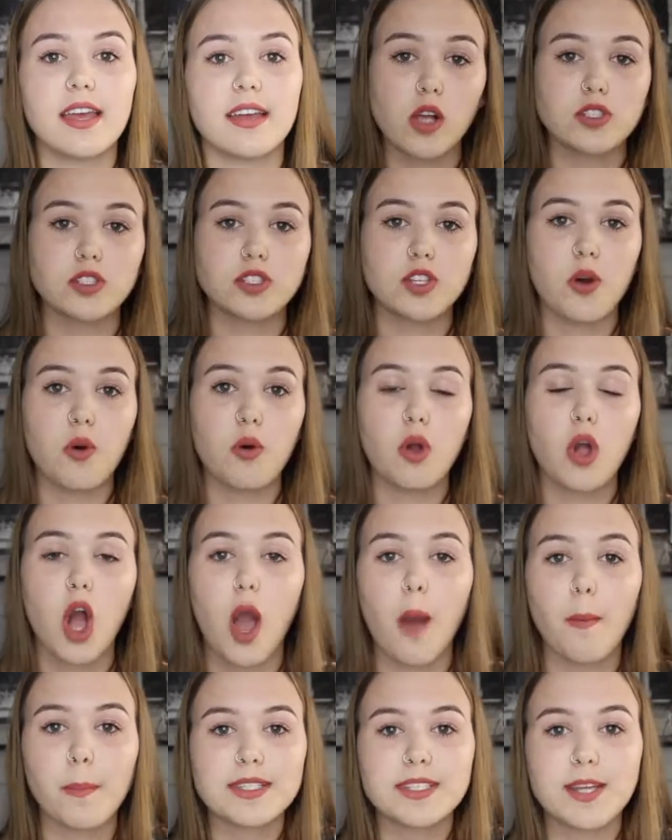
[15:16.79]
Also,
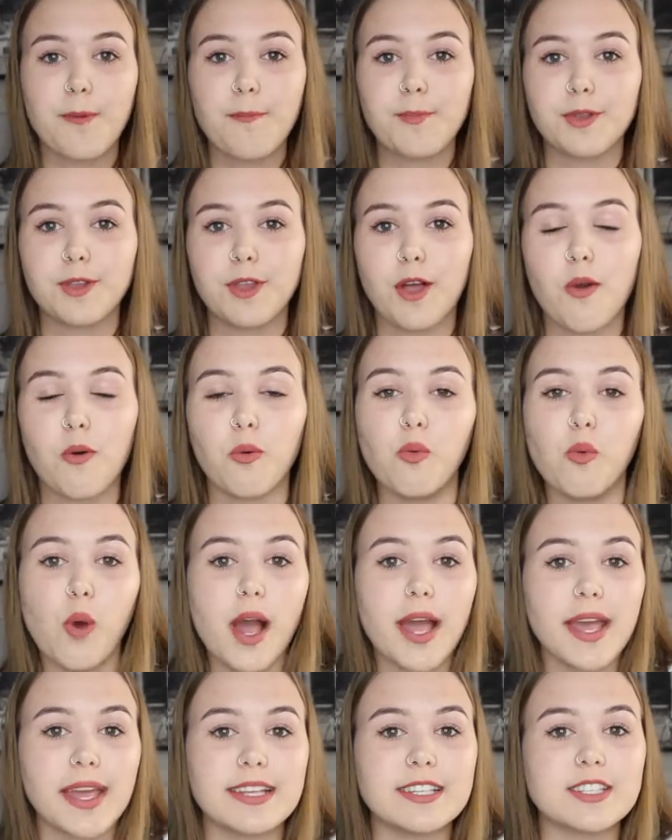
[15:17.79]
comment down below
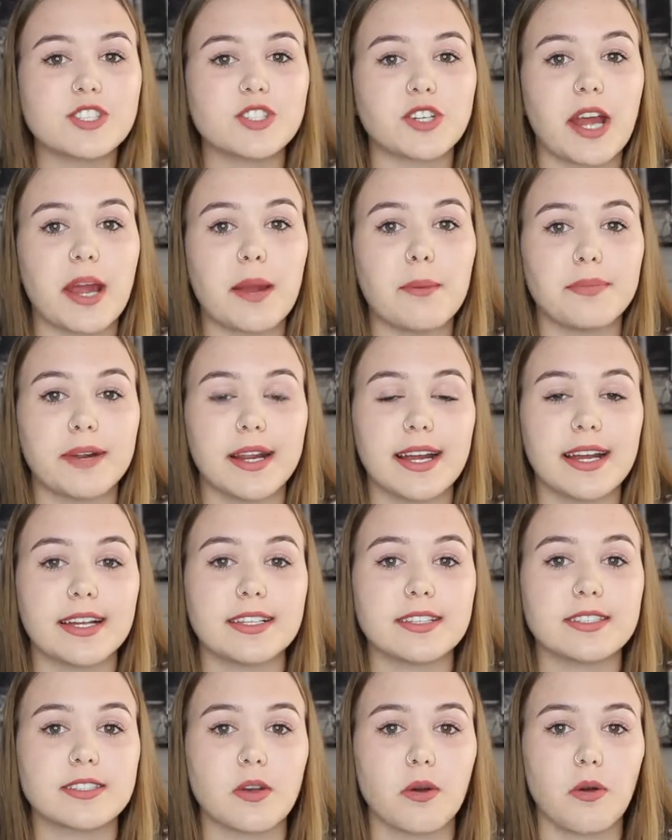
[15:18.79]
what Instagram
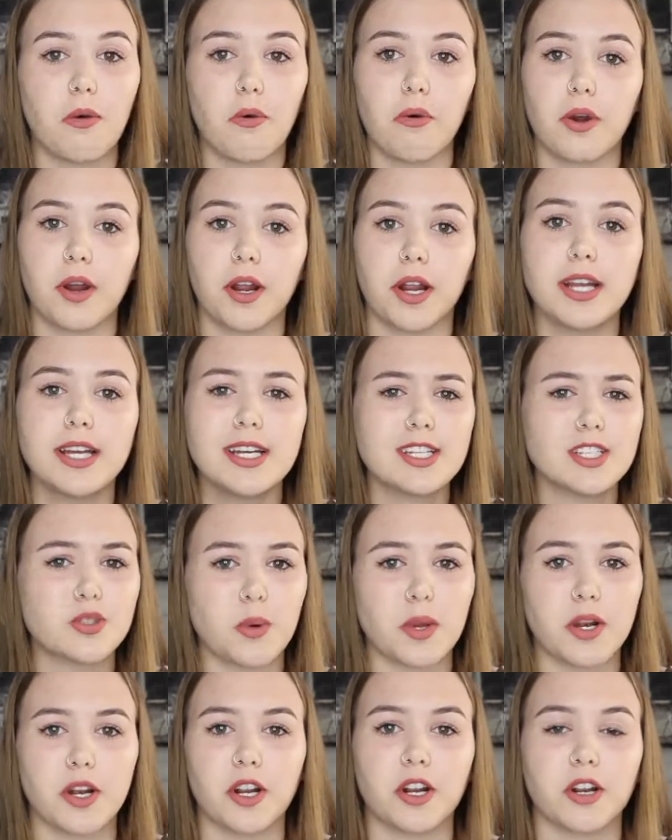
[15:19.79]
brands or
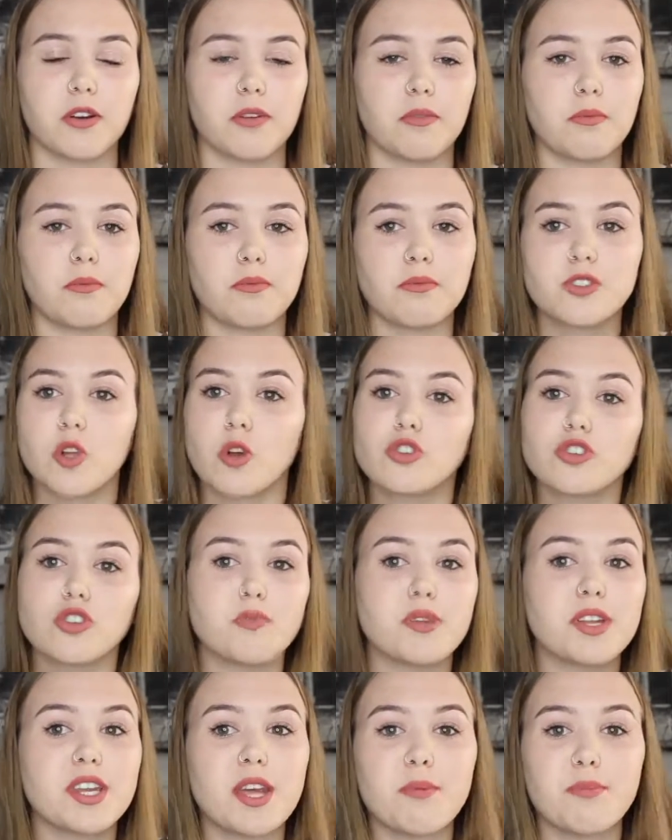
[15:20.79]
Twitter,
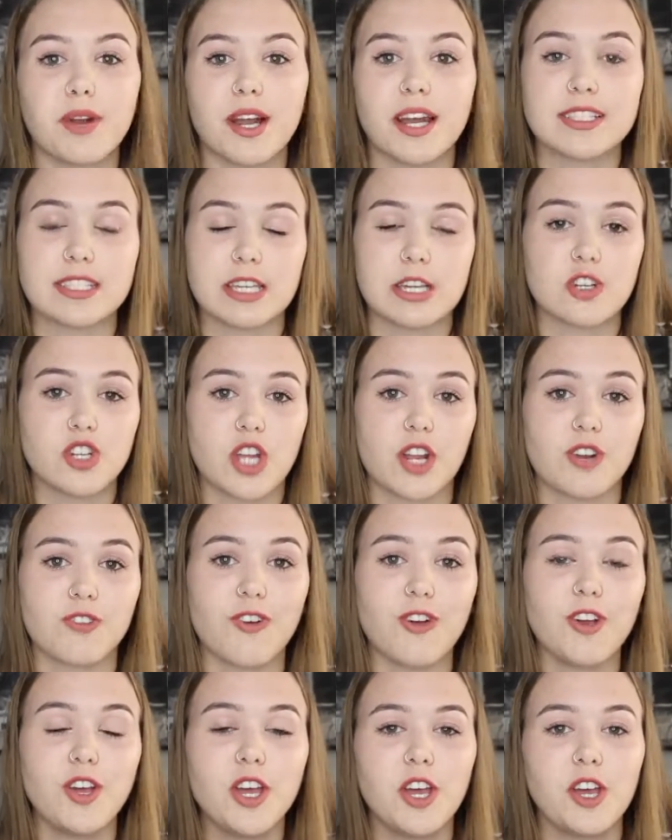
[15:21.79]
social media brands in
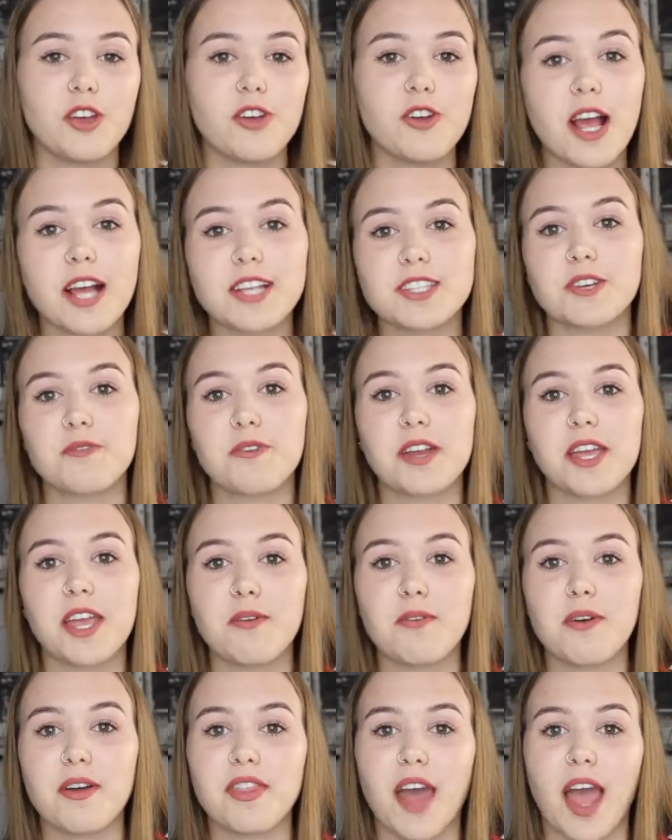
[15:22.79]
general you guys are
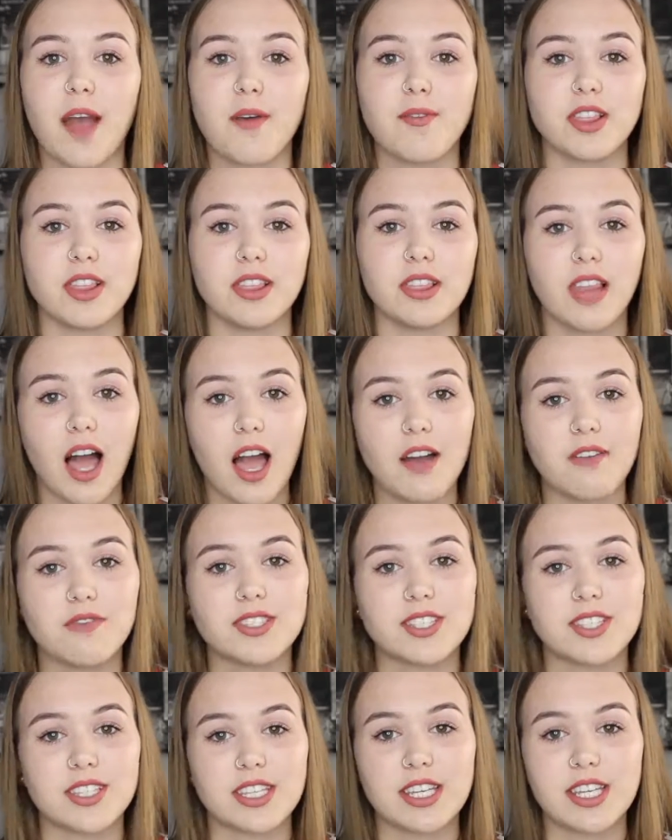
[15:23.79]
working with. I would love
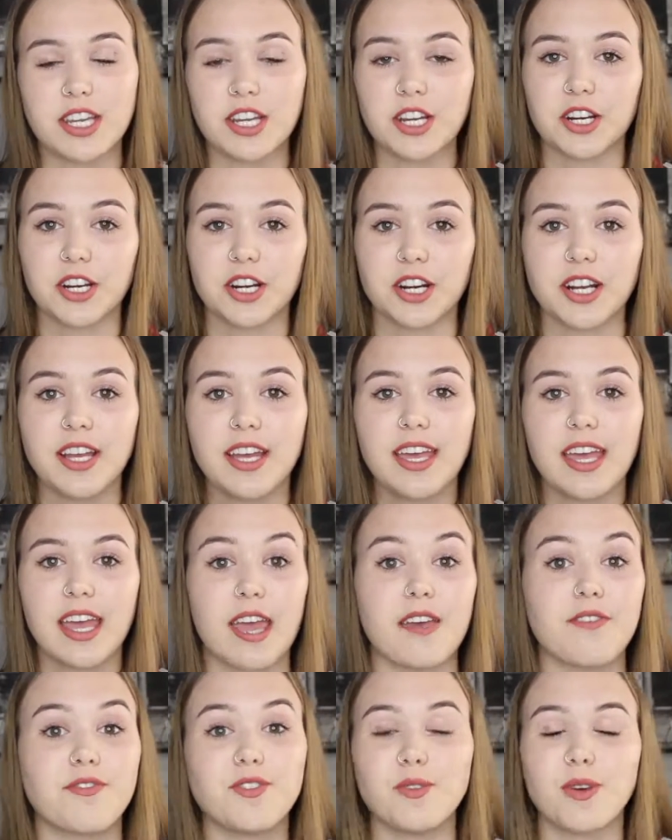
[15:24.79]
to hear
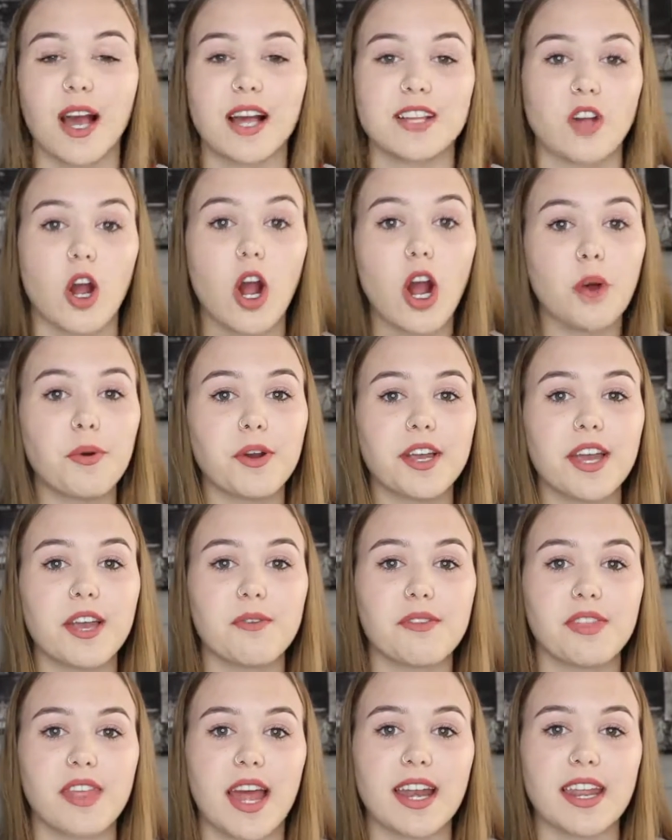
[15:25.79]
if you guys are working
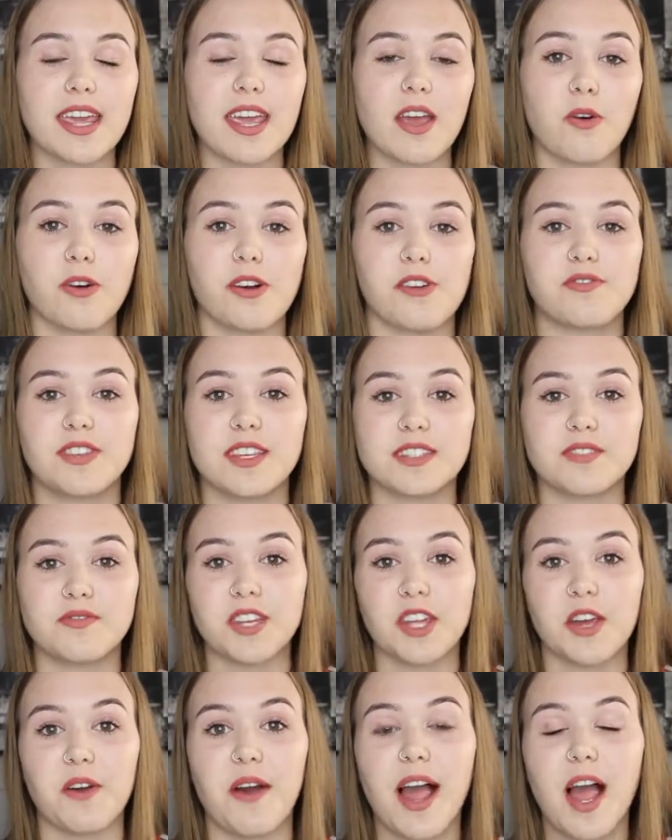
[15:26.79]
with any, or if this
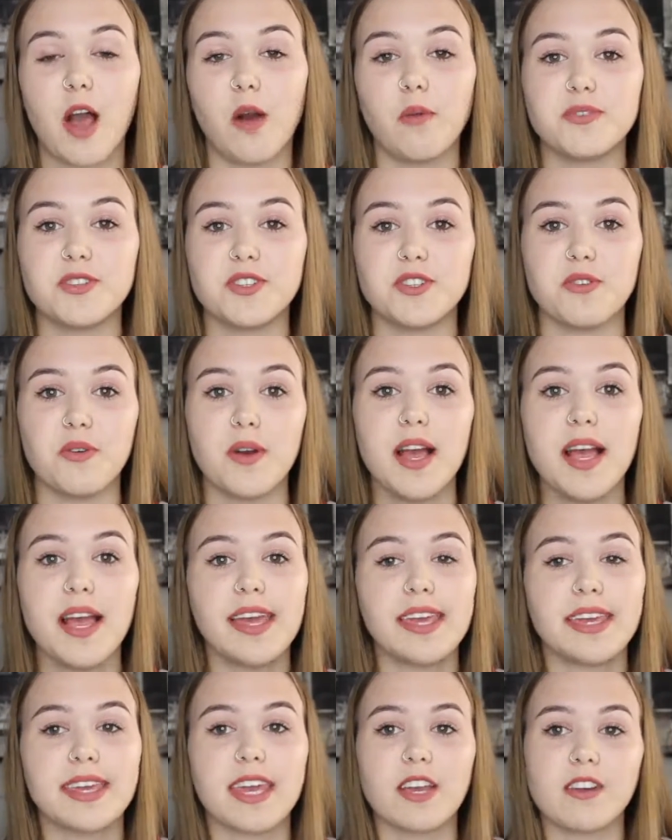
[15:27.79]
video helped you
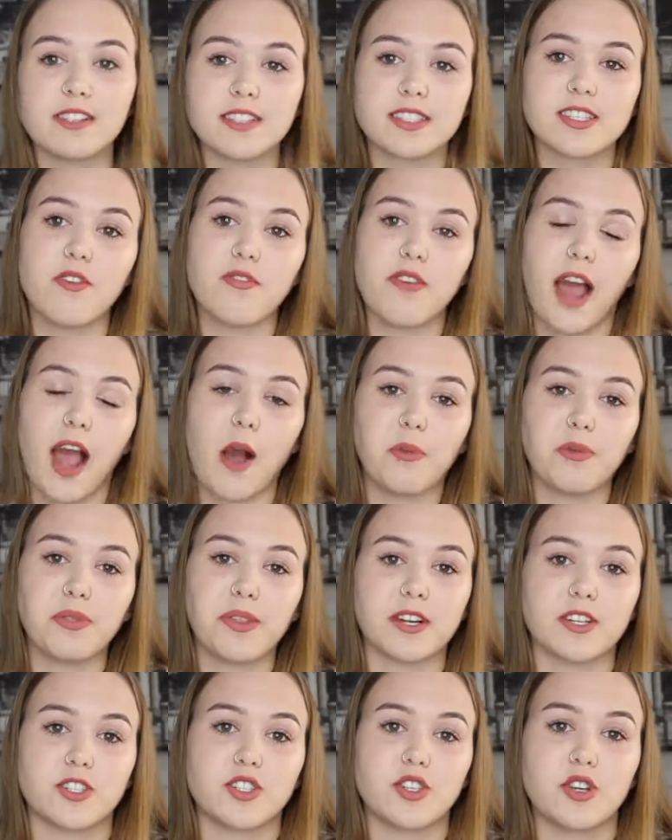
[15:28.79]
get yourself out
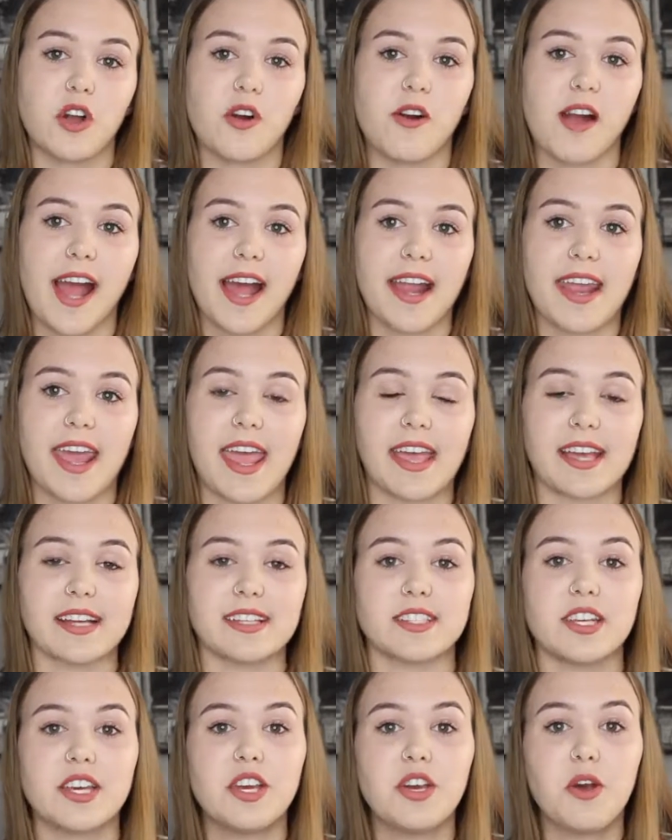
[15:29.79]
there to go ahead
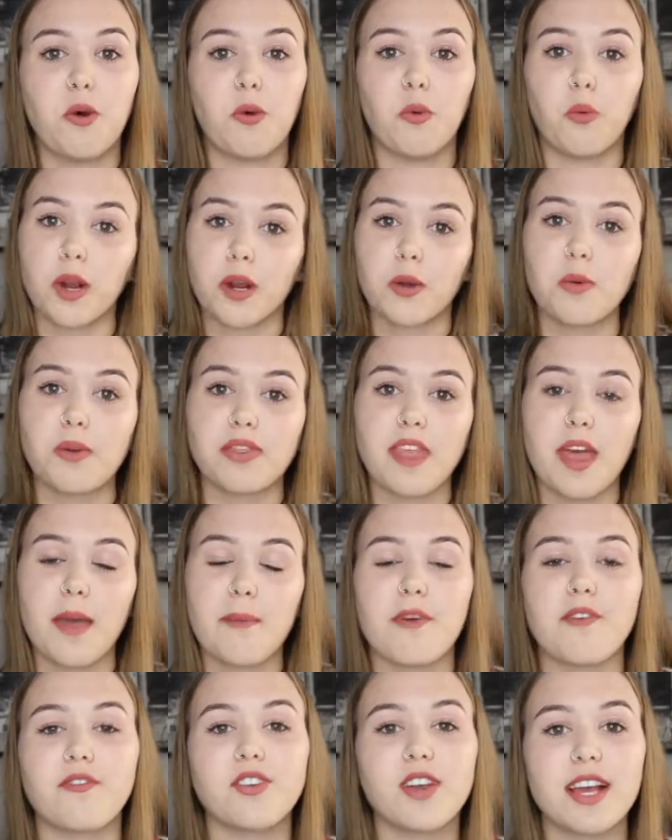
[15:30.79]
and work with
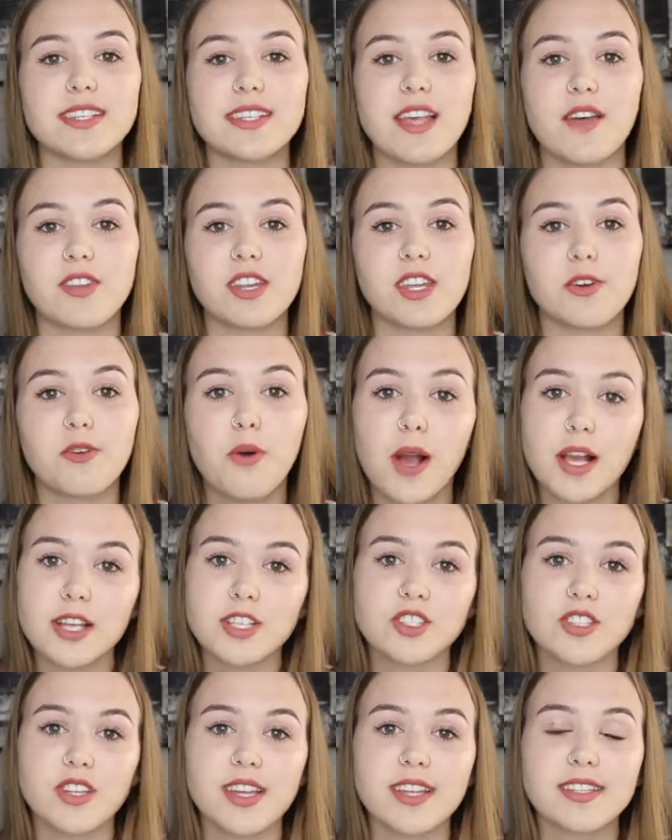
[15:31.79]
them. If you guys have any
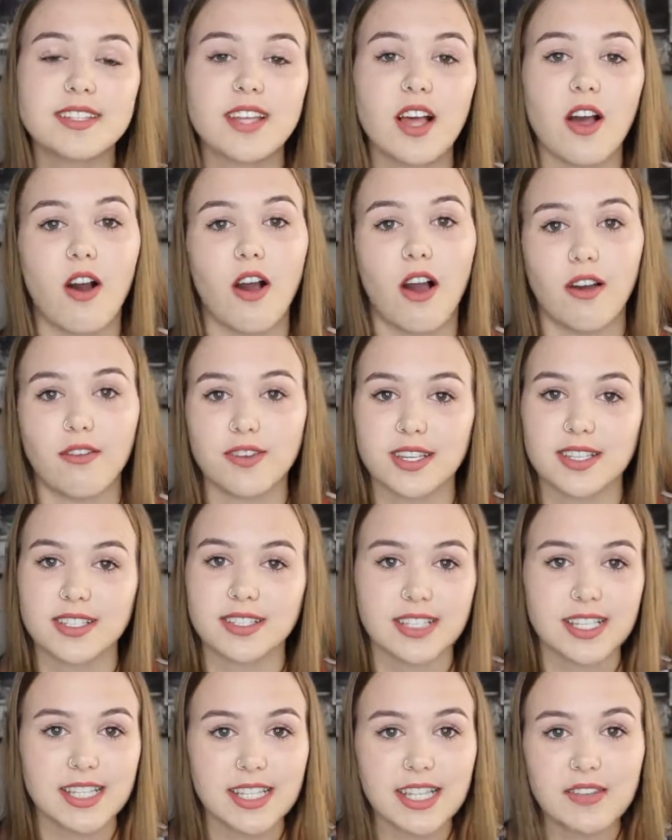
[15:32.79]
questions,
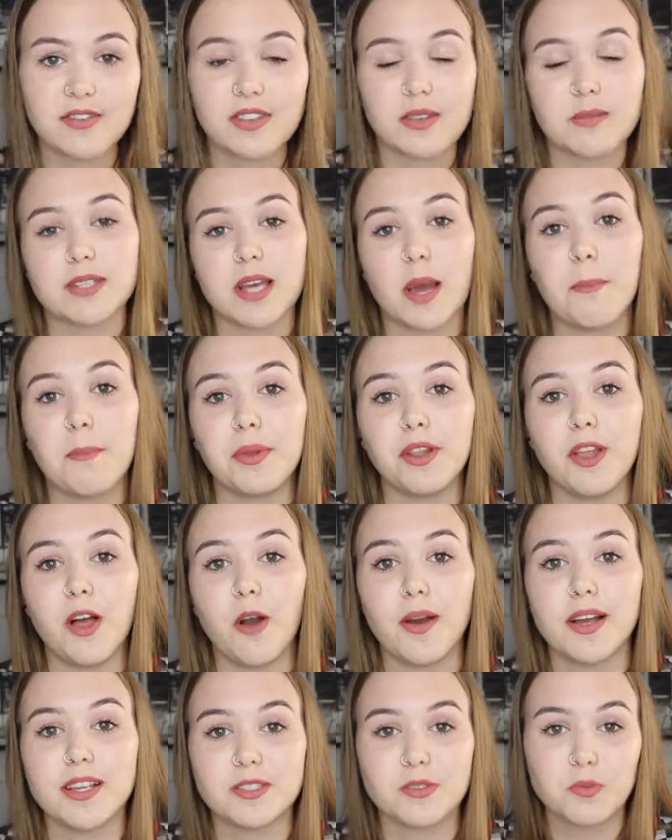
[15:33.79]
obviously leave them down
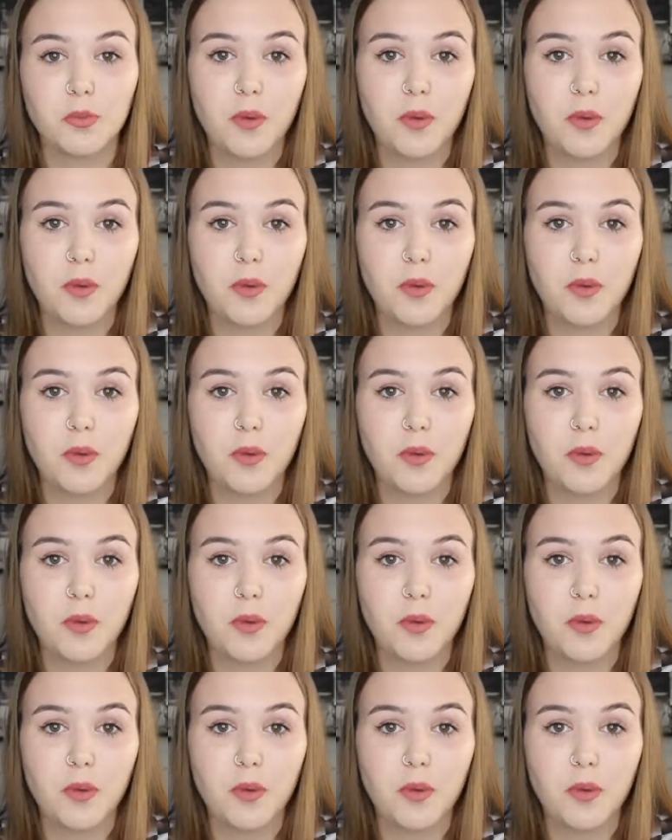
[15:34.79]
below as